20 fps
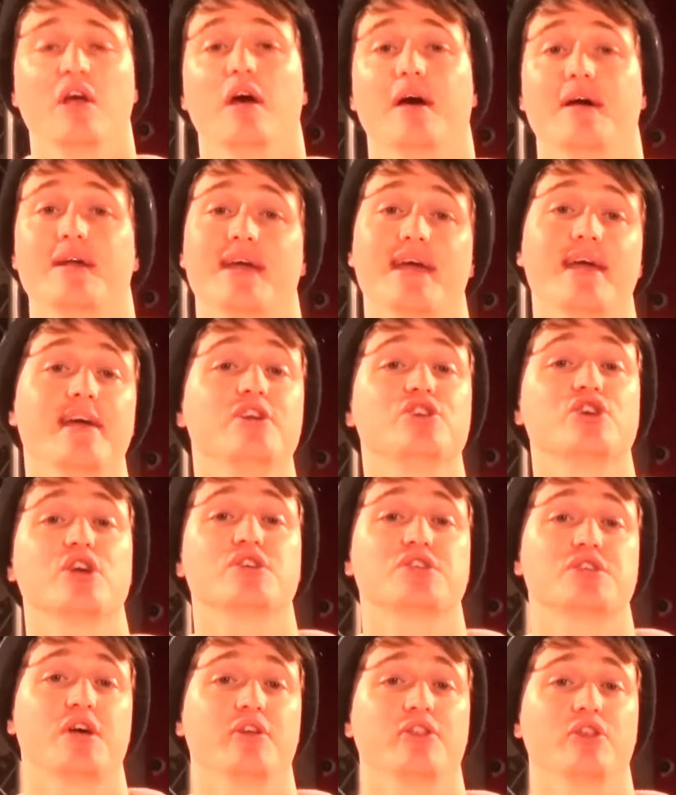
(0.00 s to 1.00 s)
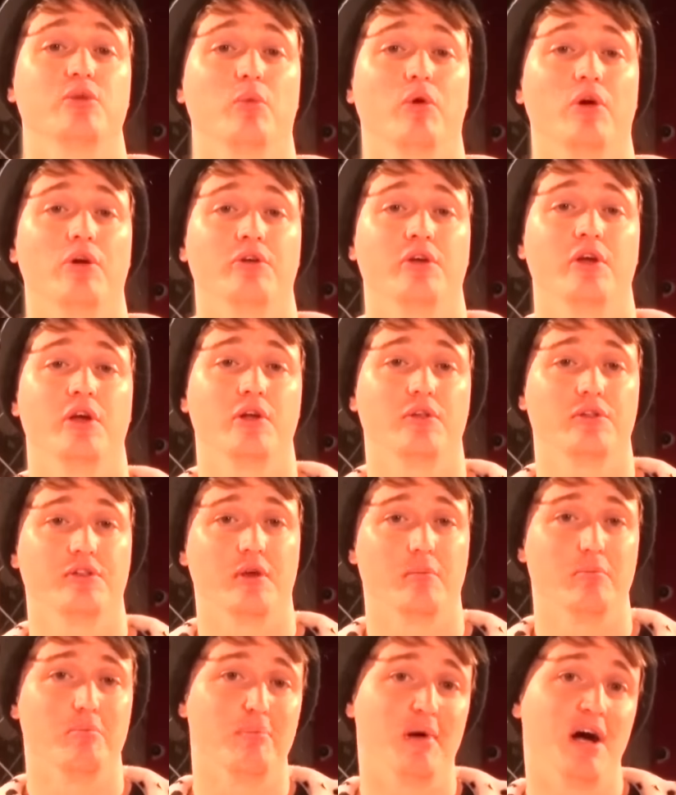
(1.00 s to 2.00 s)
And AJ signed the one
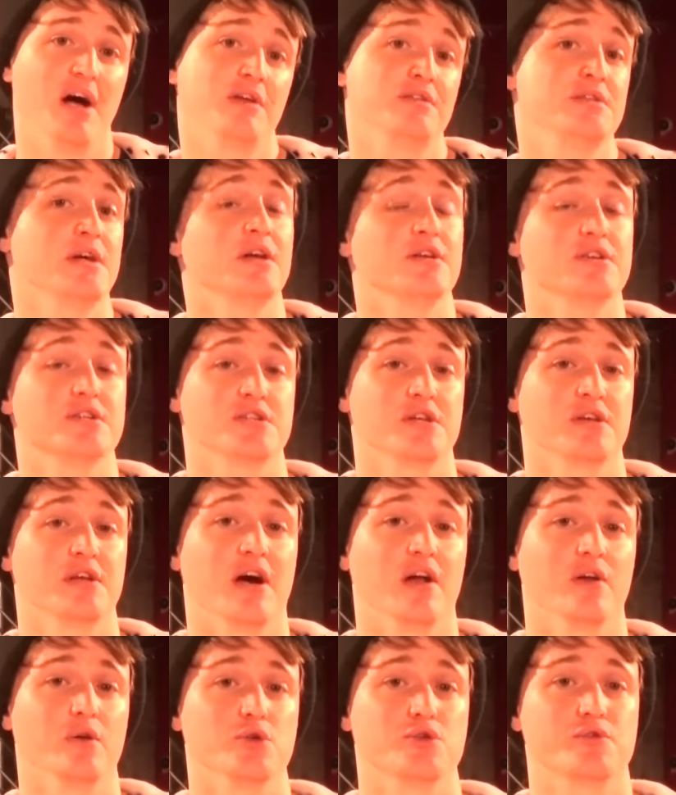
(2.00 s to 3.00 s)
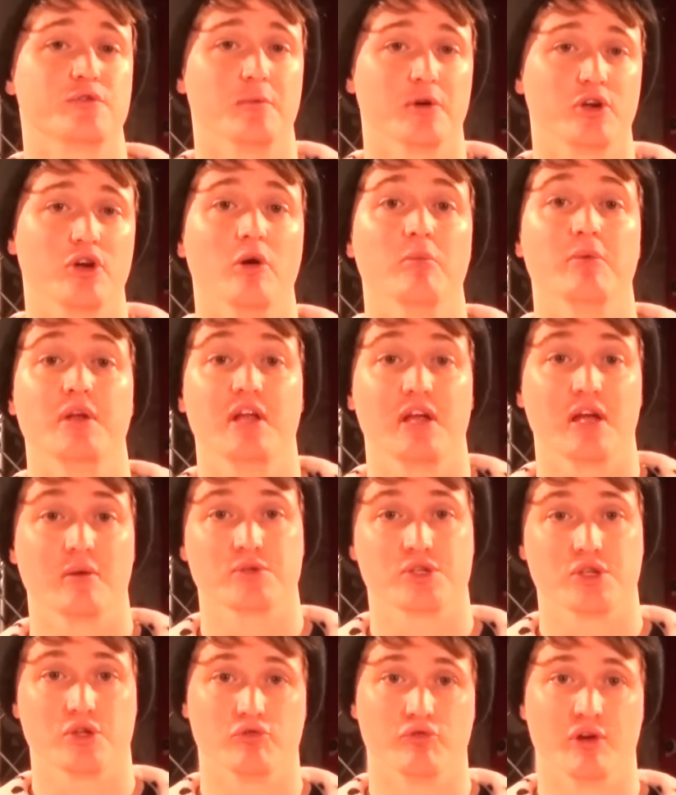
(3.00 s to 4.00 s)
that banned Anderson and Gallows from accompanying him
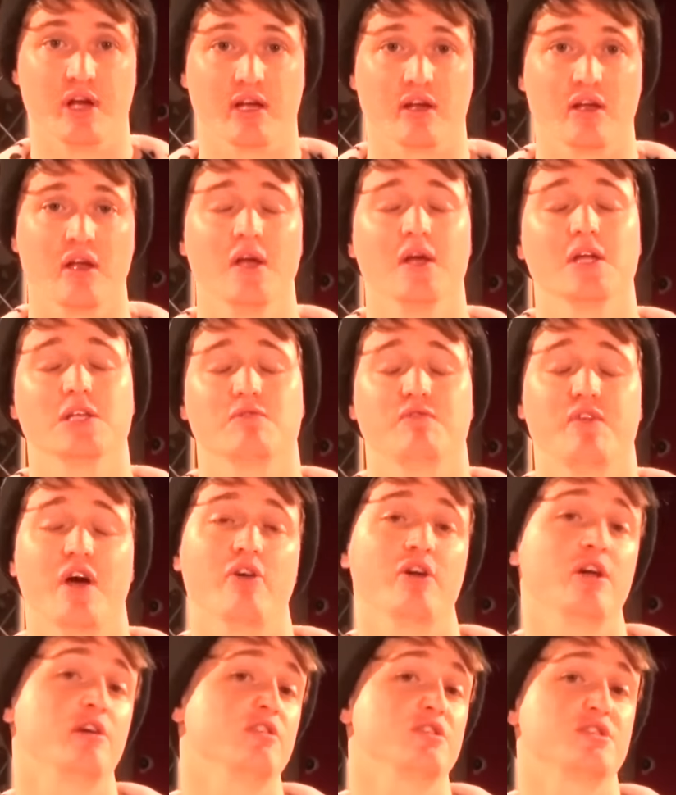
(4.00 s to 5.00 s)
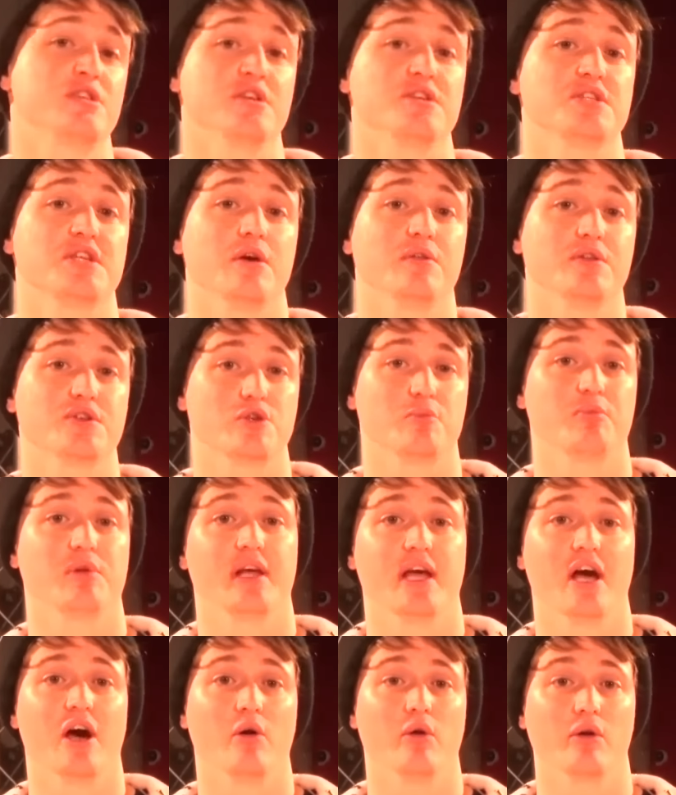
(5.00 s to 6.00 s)
to the ring. It's very interesting to see how this will
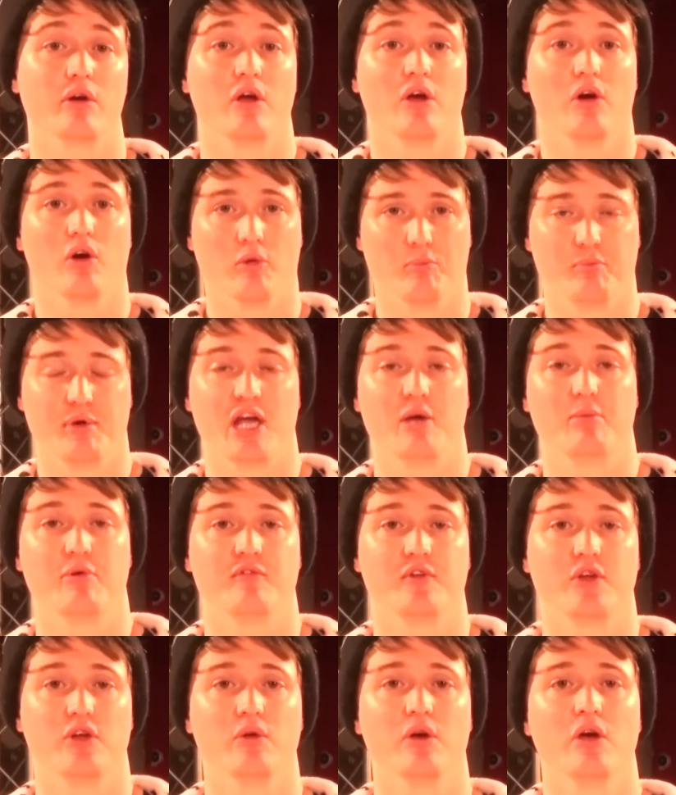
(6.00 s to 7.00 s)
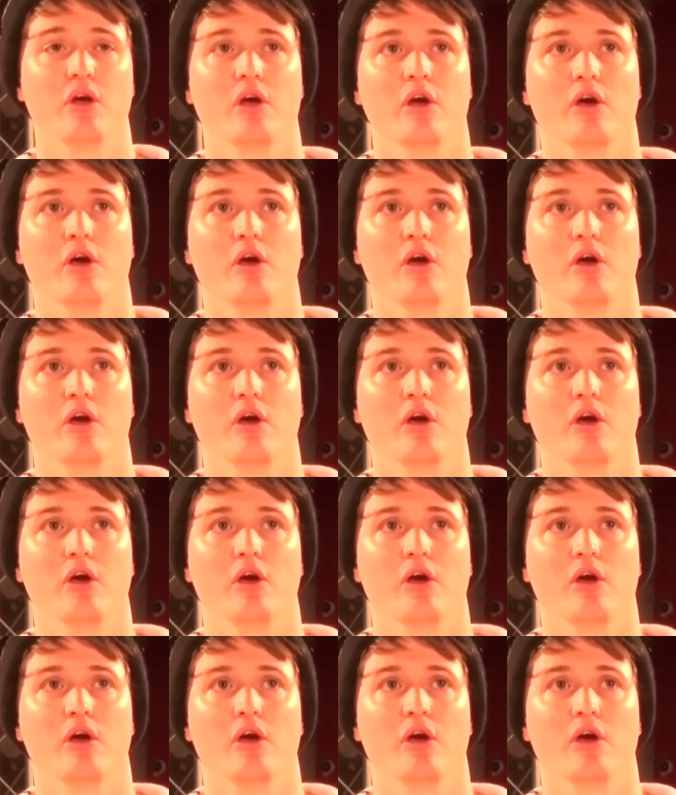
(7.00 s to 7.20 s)
play out on pay-per-view.